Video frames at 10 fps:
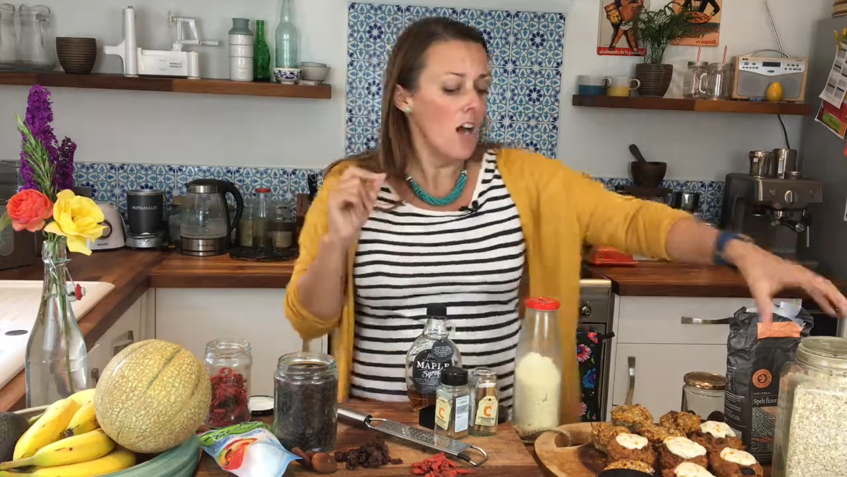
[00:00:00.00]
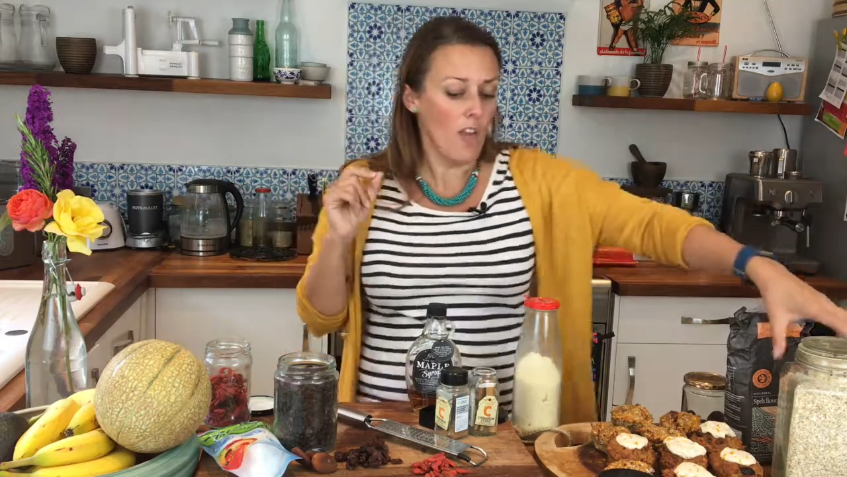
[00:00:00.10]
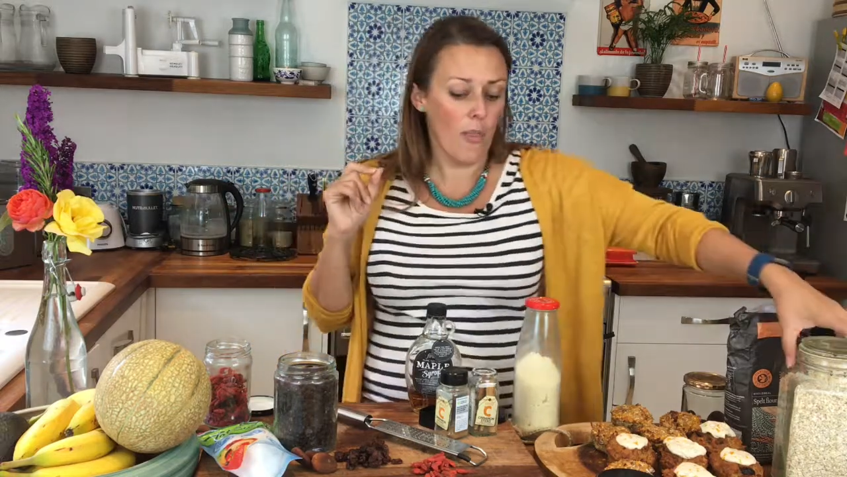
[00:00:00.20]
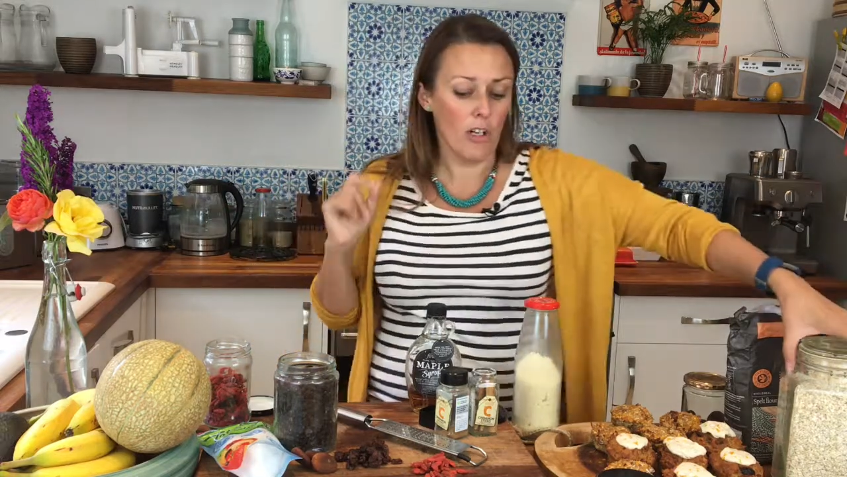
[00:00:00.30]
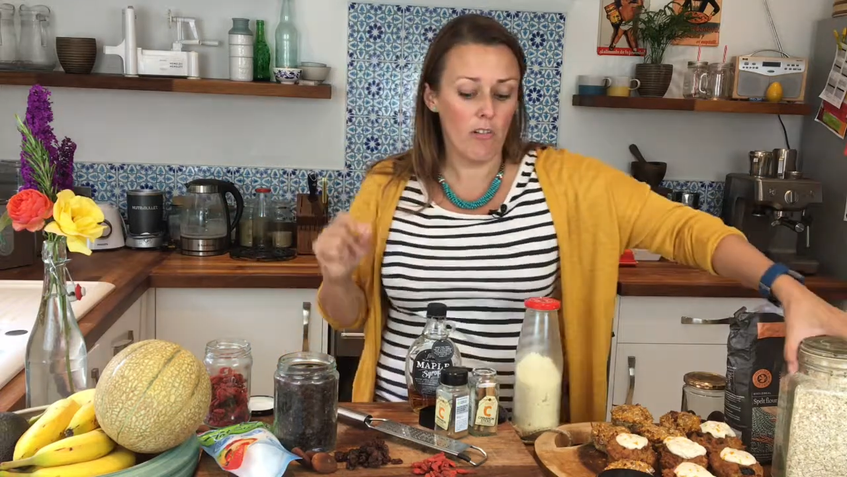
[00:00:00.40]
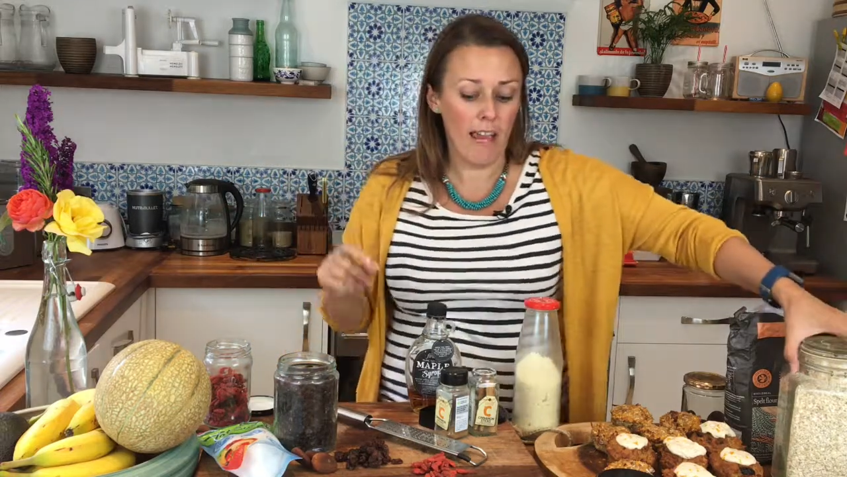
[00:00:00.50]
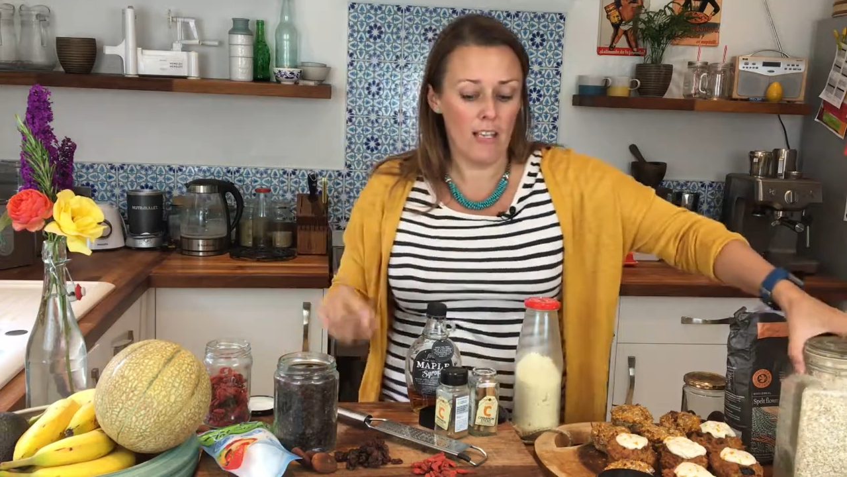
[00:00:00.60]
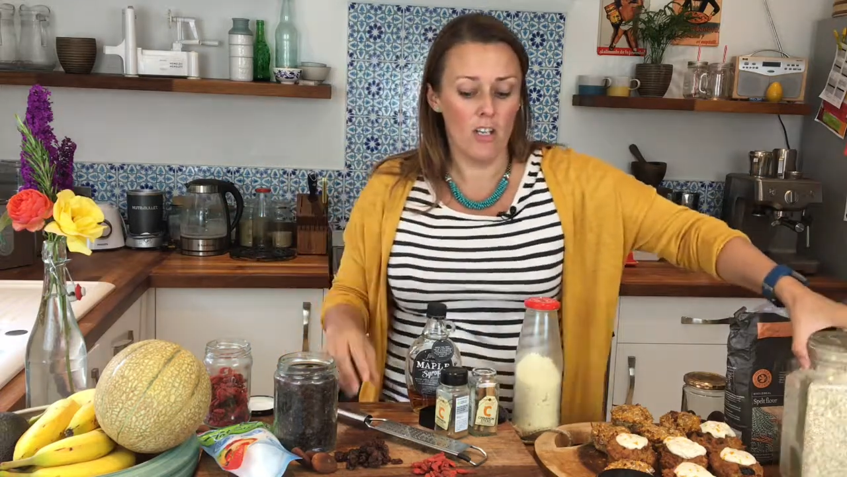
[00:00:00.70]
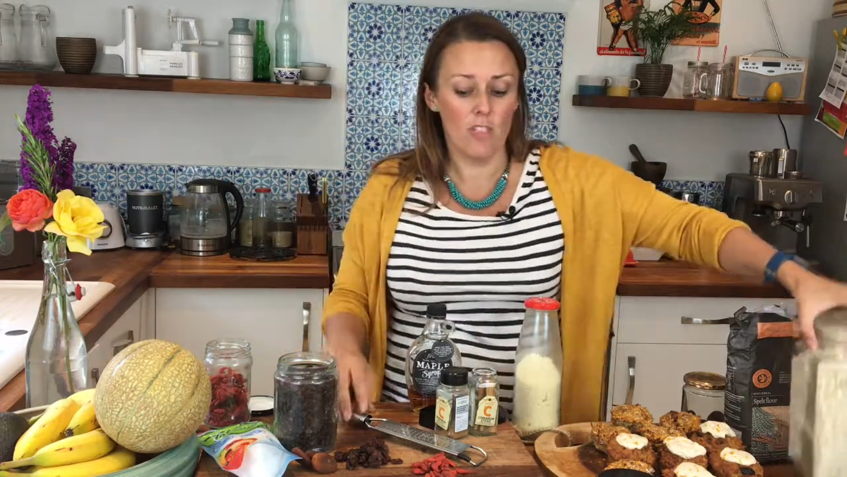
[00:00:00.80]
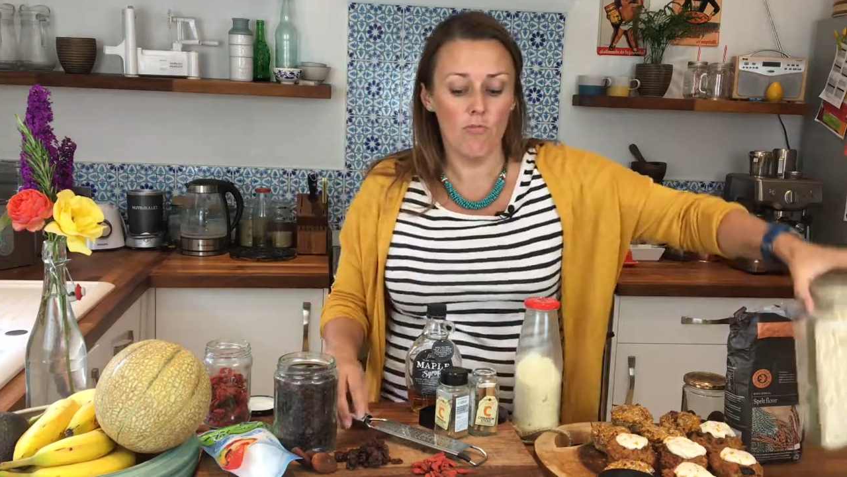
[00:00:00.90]
The other
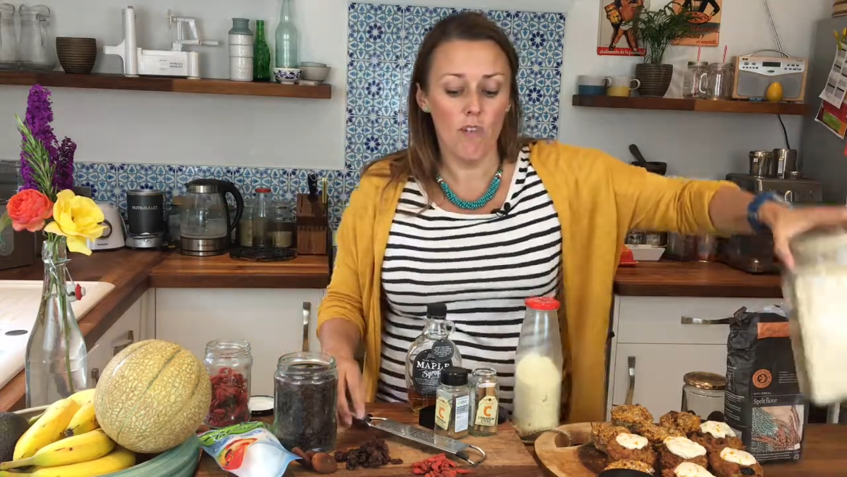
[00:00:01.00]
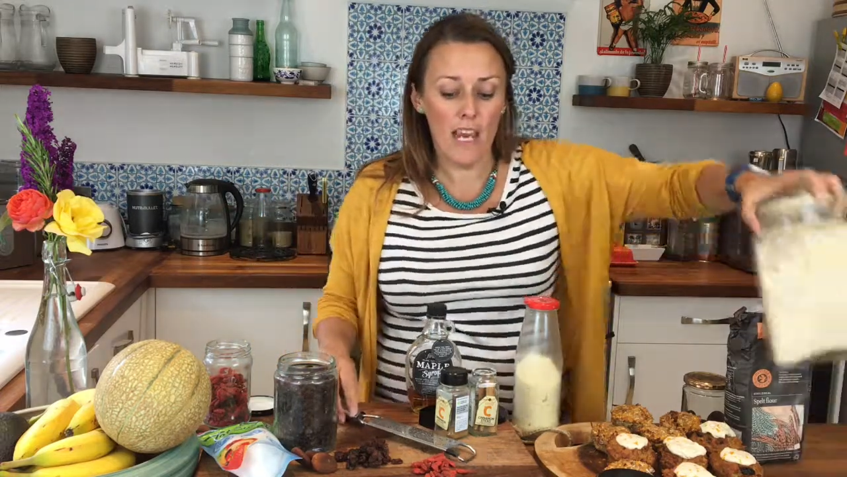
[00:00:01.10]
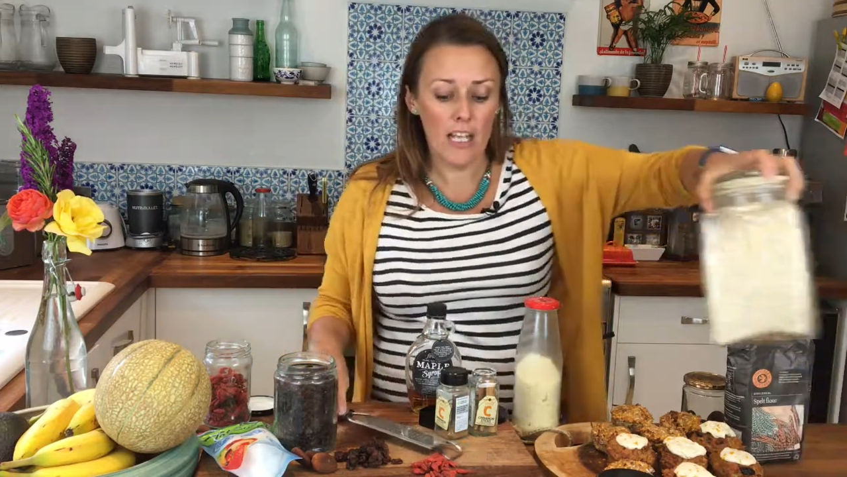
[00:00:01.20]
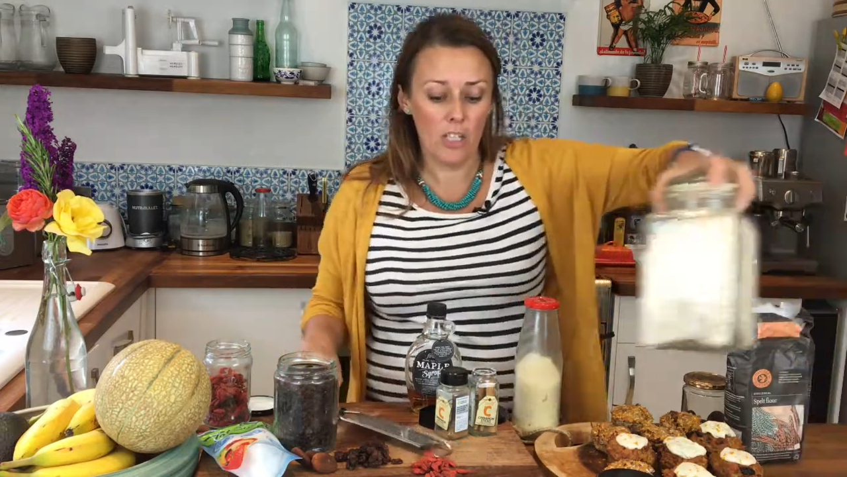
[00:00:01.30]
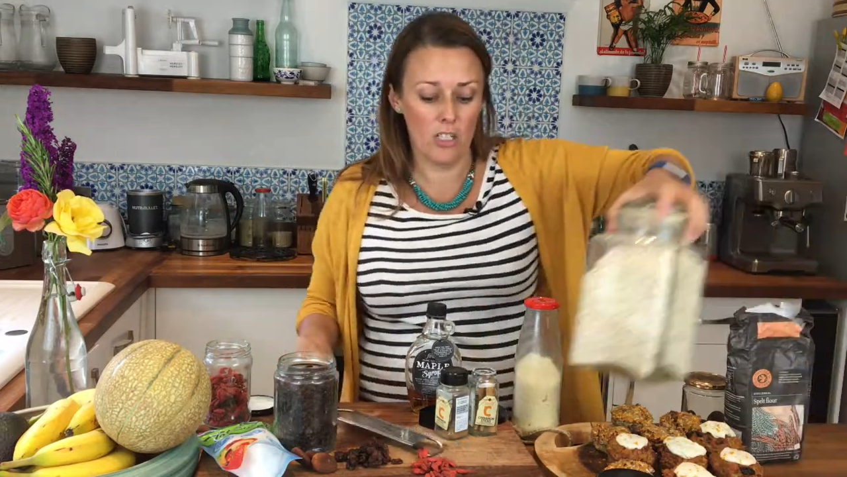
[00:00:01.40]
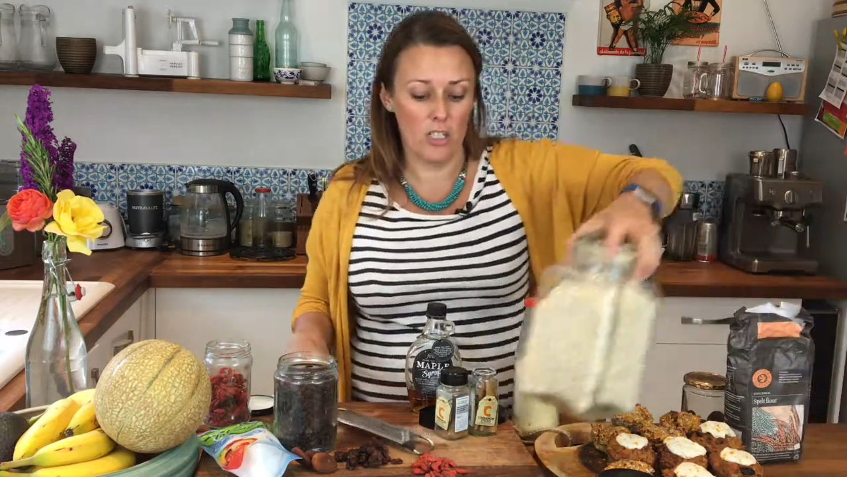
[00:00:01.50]
grain that's really good